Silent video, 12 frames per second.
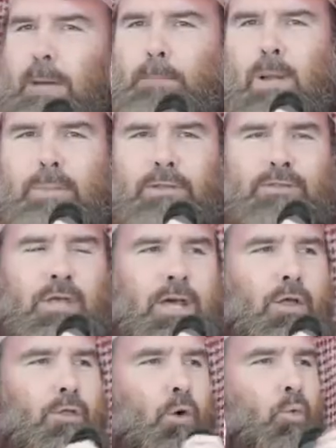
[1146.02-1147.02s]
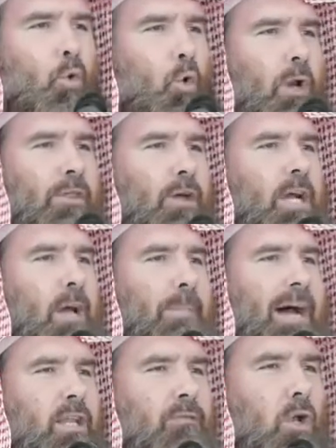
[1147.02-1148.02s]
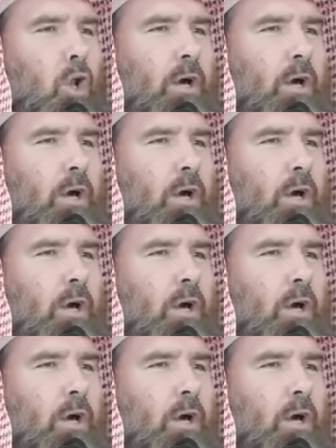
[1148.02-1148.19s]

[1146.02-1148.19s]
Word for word: to implement the rule and the command of